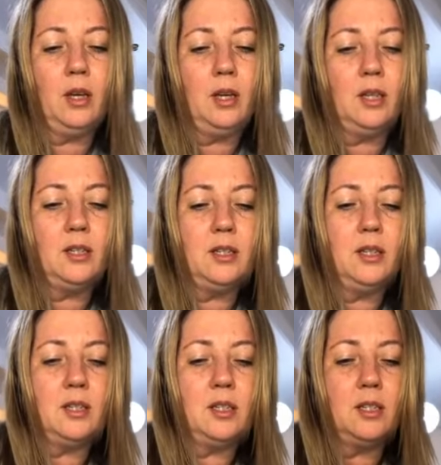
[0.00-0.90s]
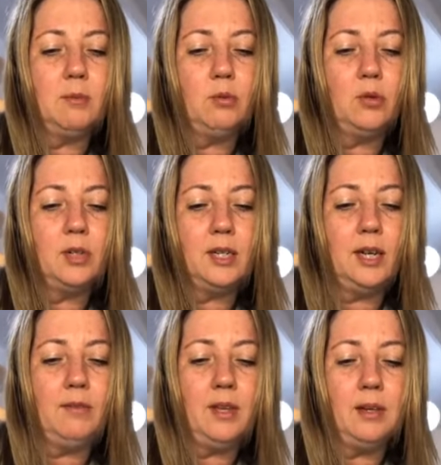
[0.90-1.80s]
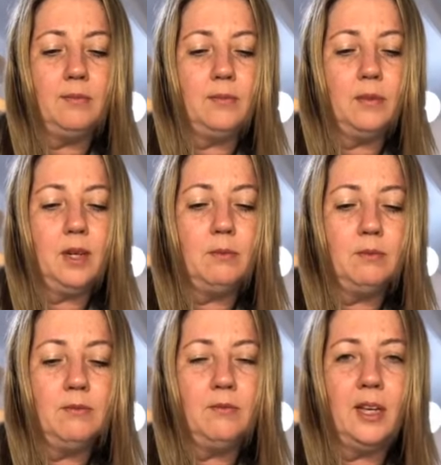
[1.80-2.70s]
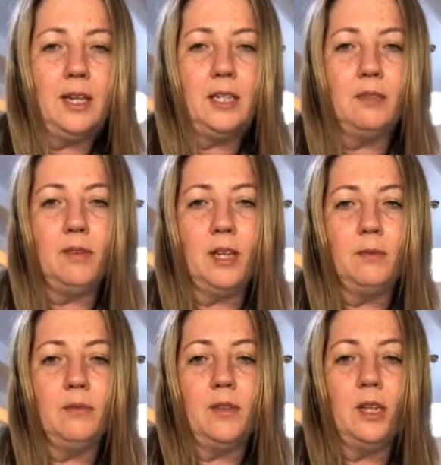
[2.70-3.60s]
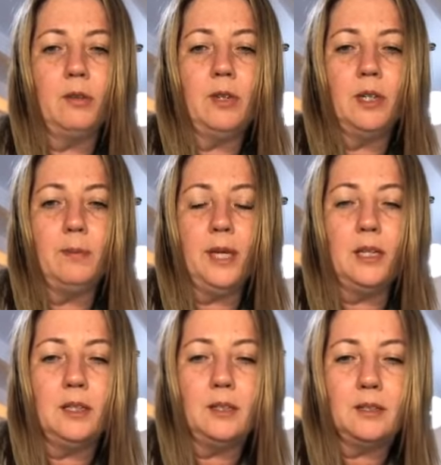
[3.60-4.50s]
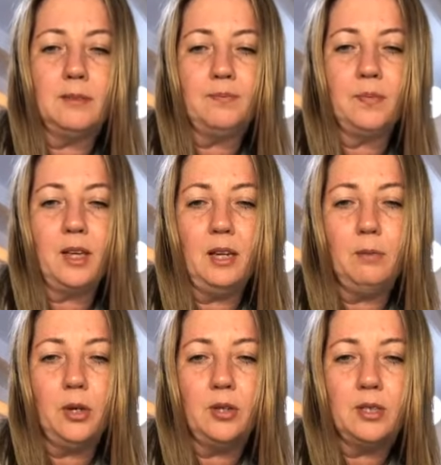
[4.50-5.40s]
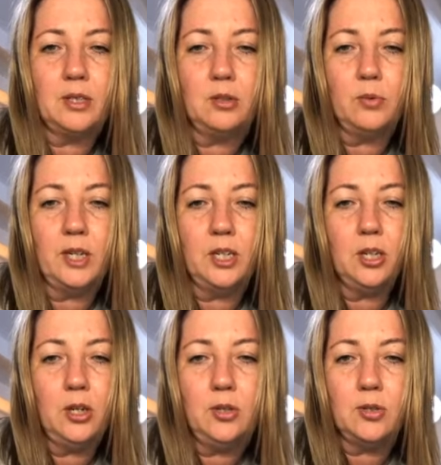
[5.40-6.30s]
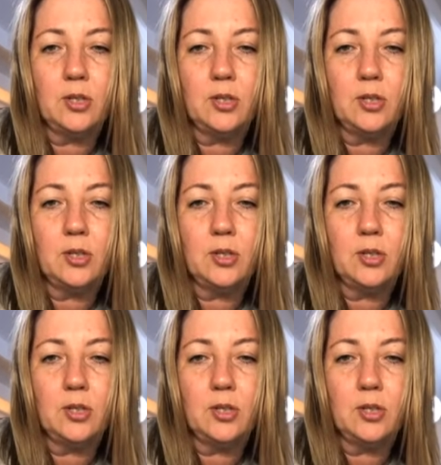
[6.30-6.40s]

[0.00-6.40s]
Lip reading: it's just important to have that fairly developed finger independence and motor skill ready to go.